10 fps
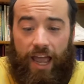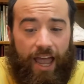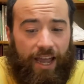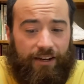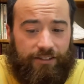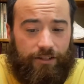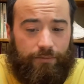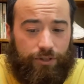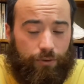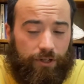and in some
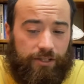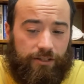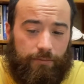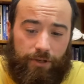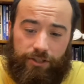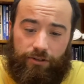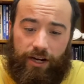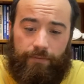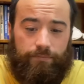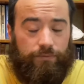stories, the muskrat,
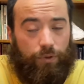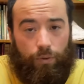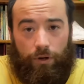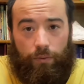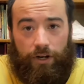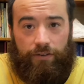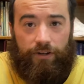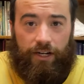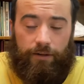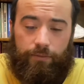or whatever
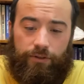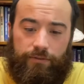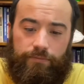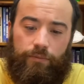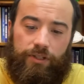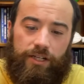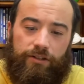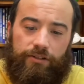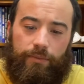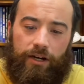animal went down to
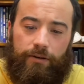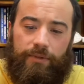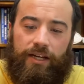the bottom,